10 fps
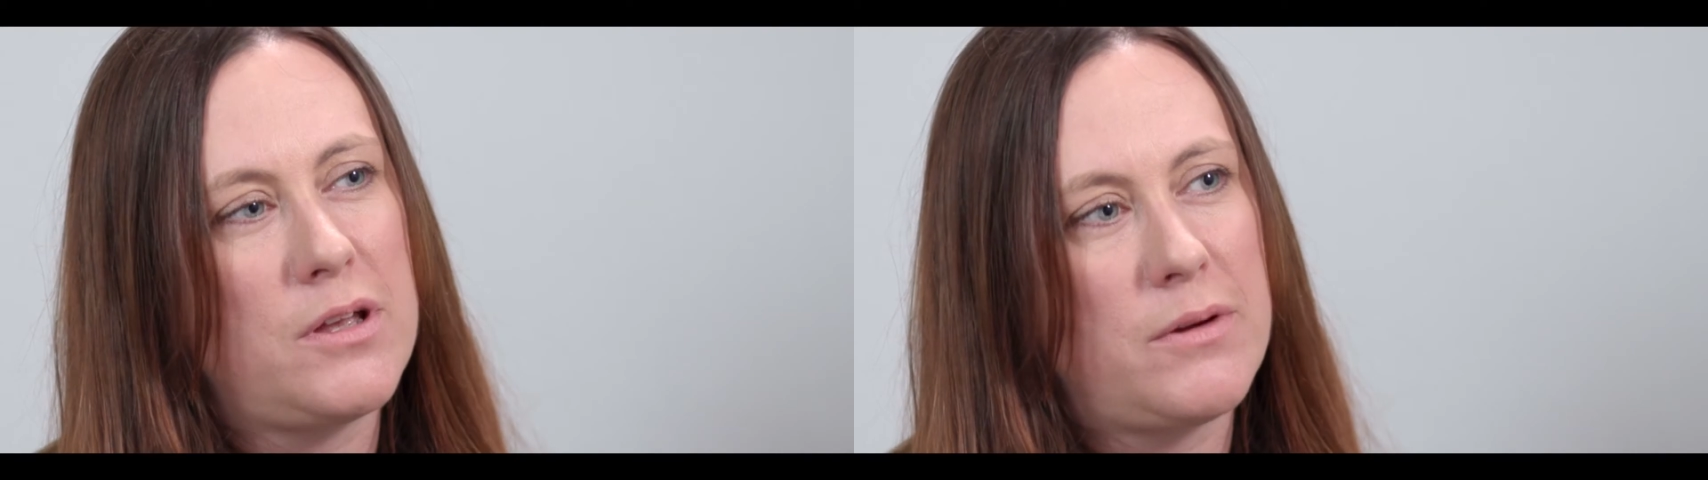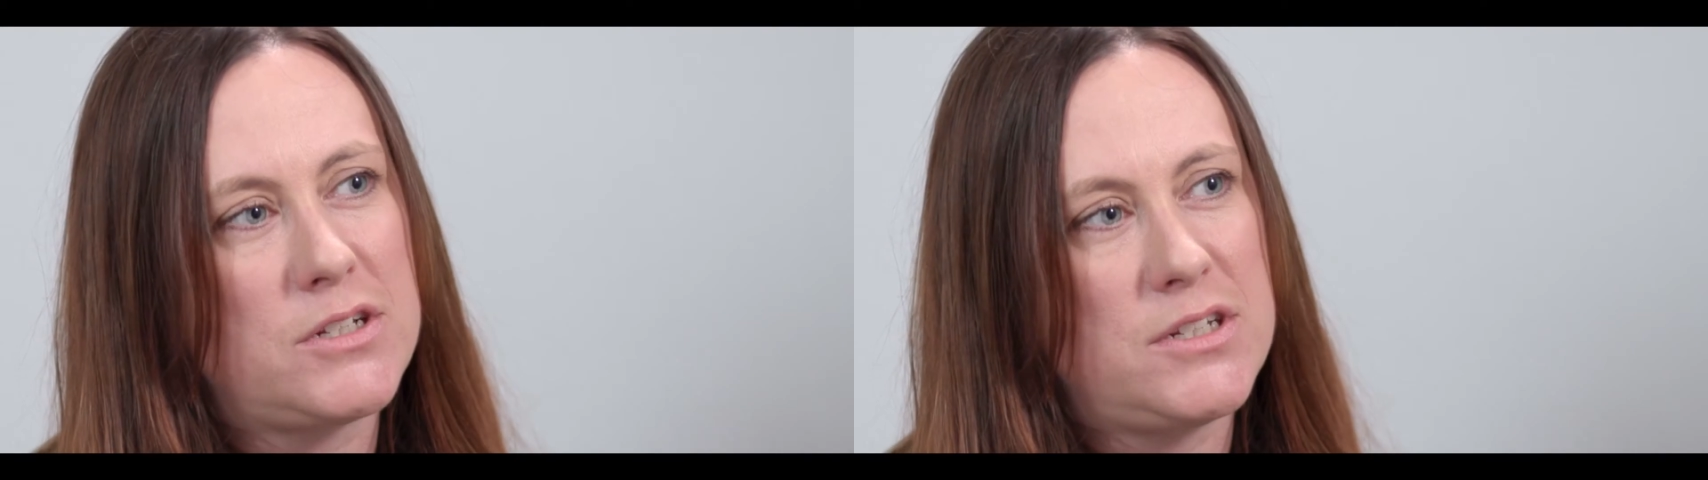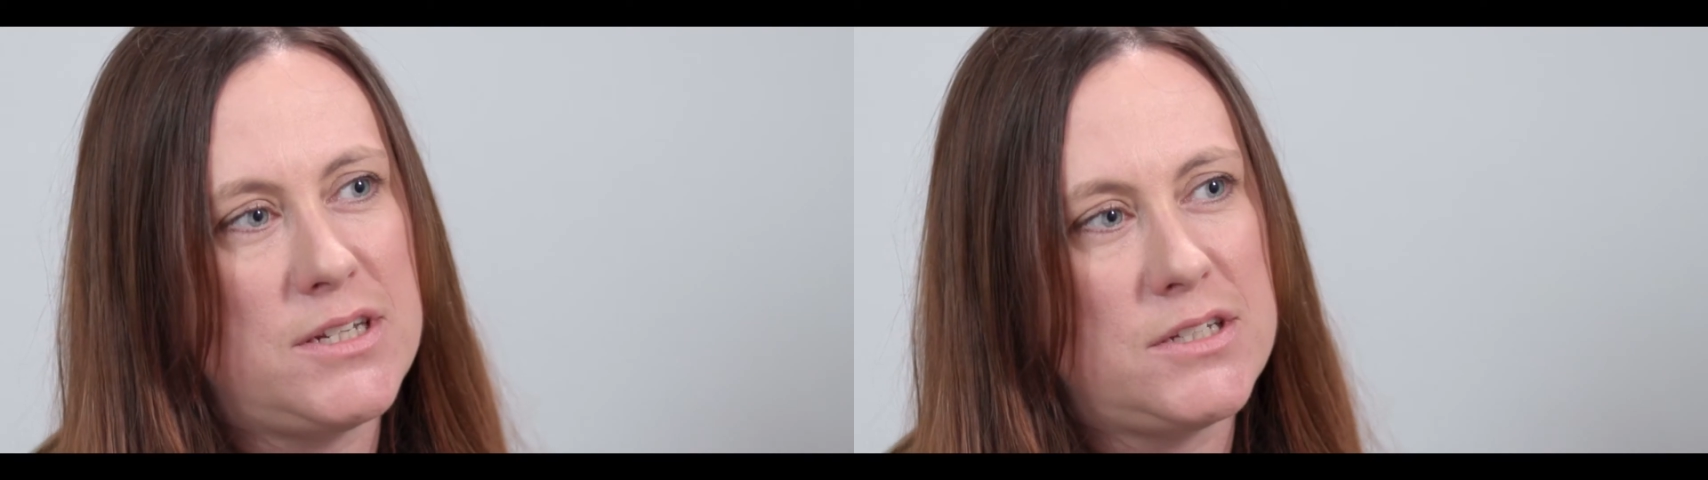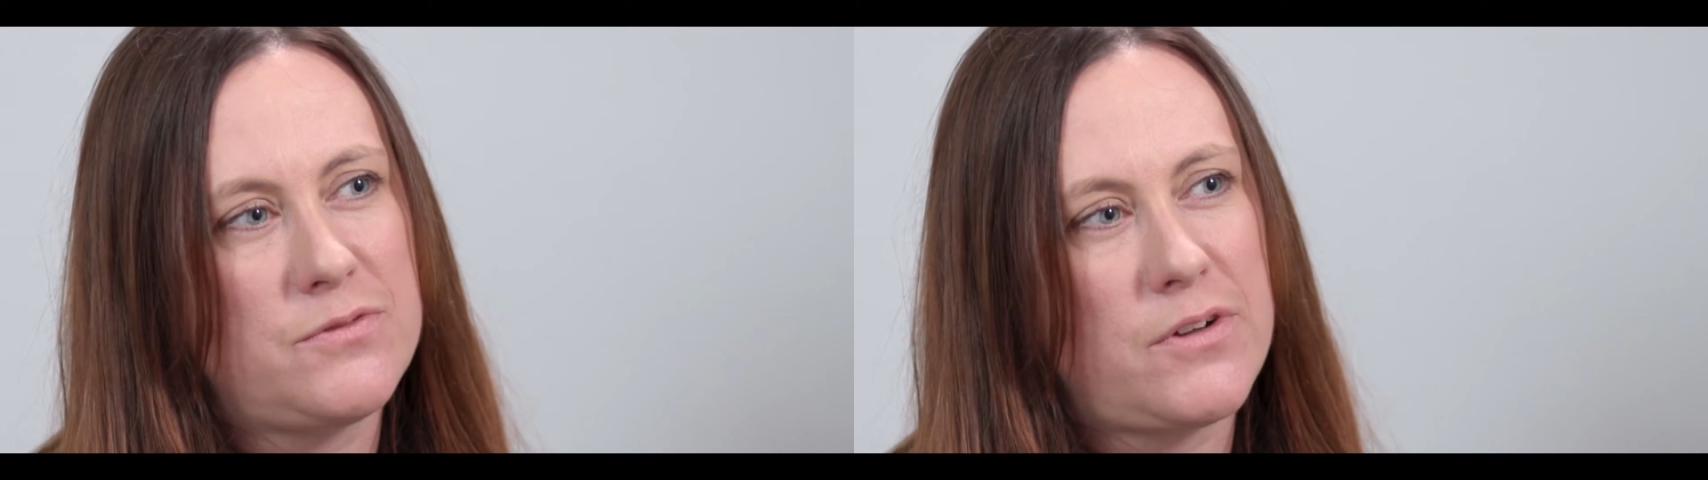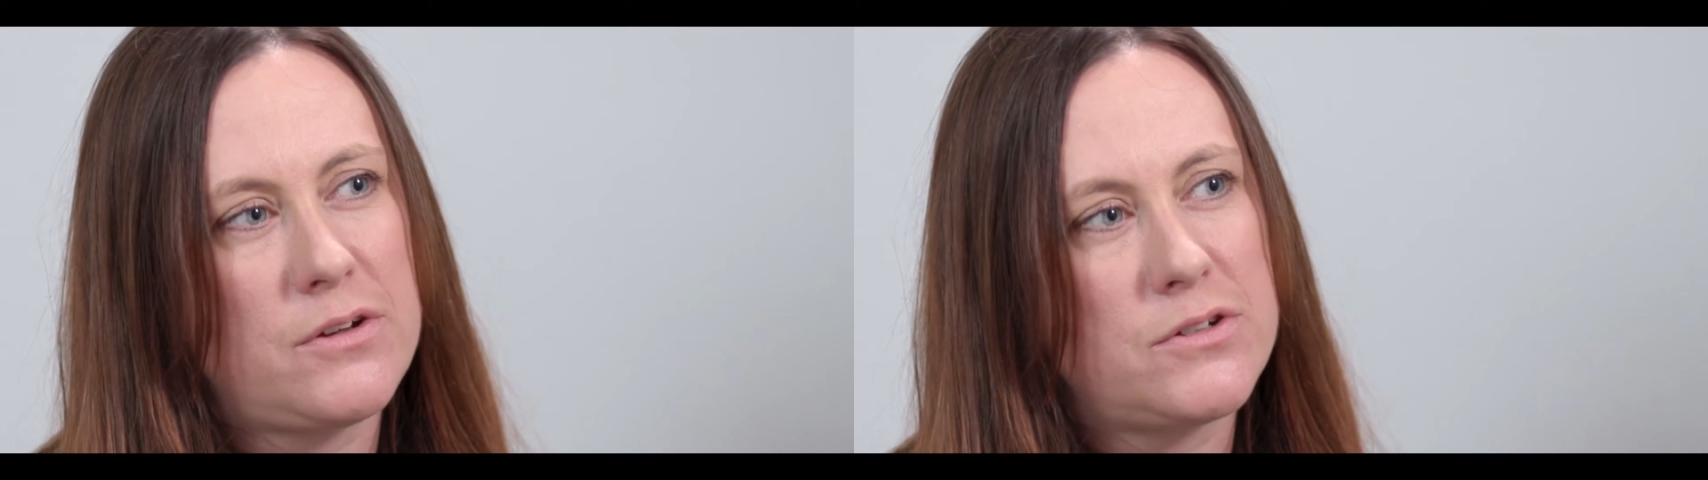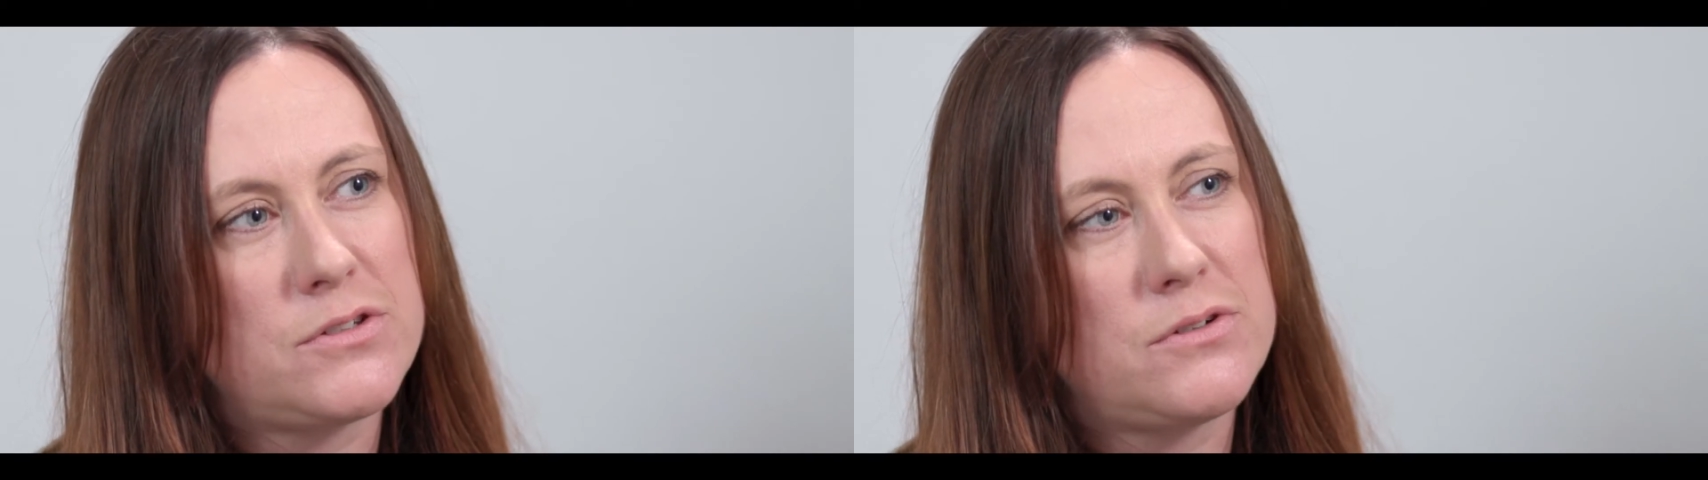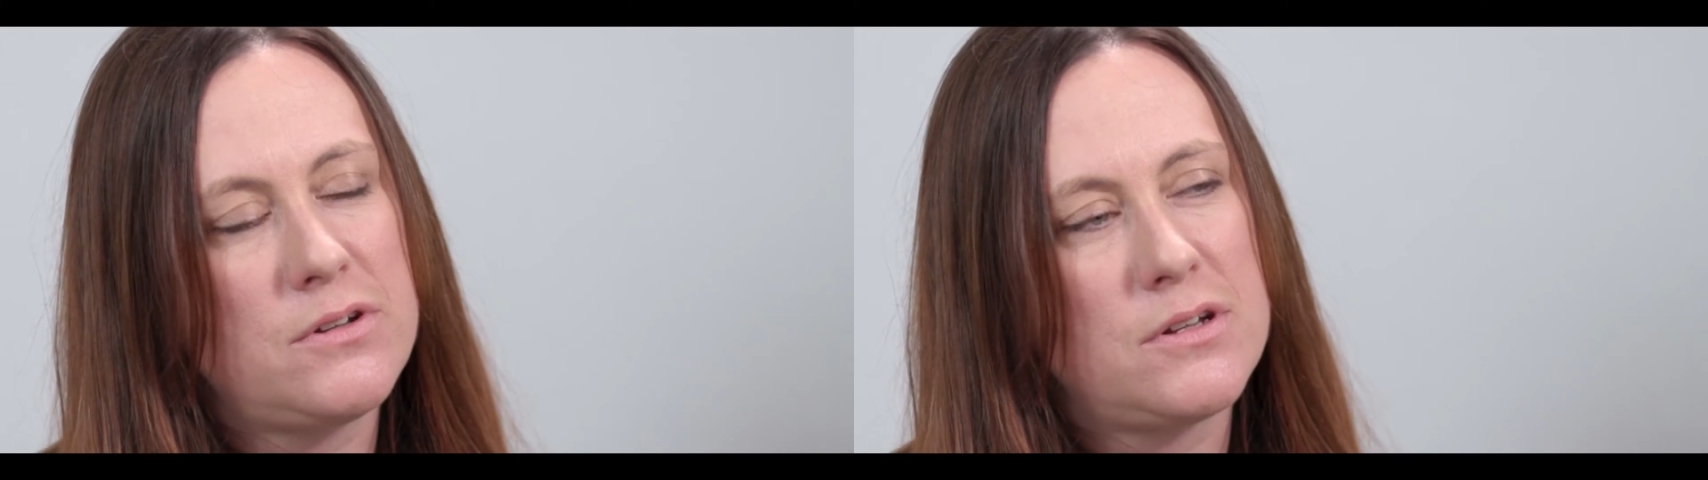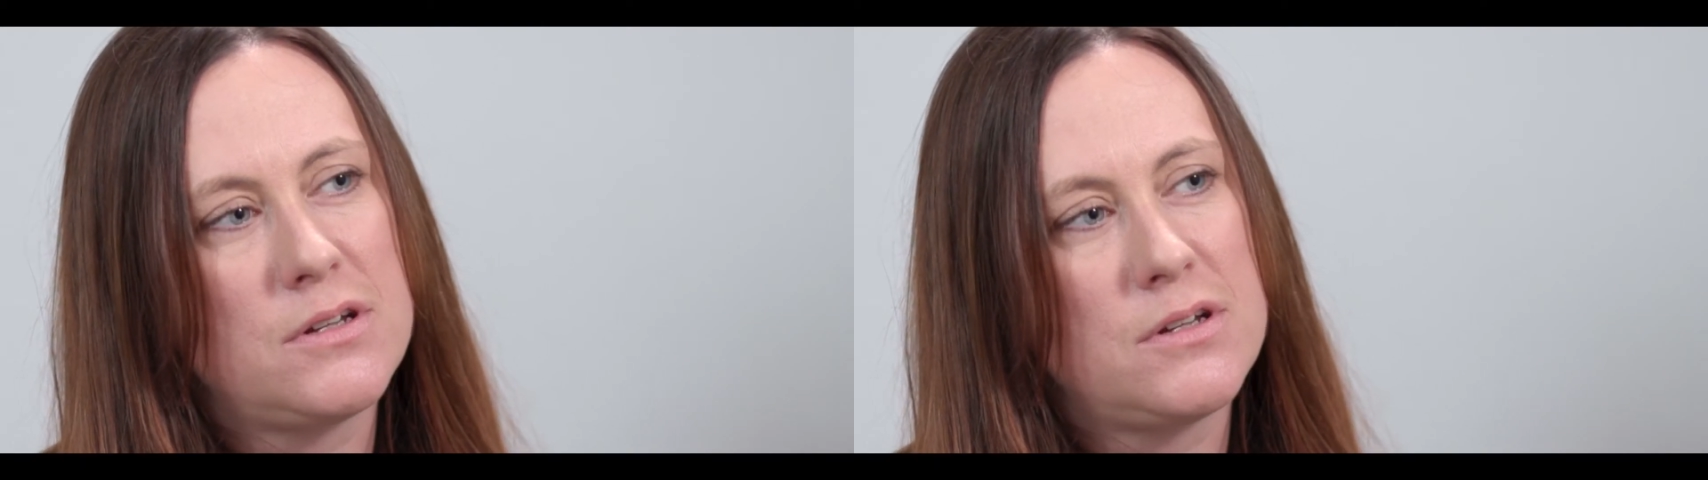you actually need to focus on.